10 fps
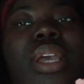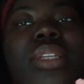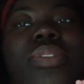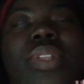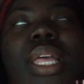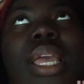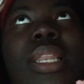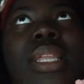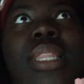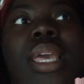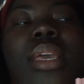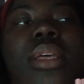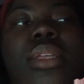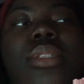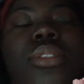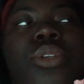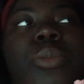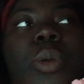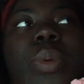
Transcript: I just feel like I need like two more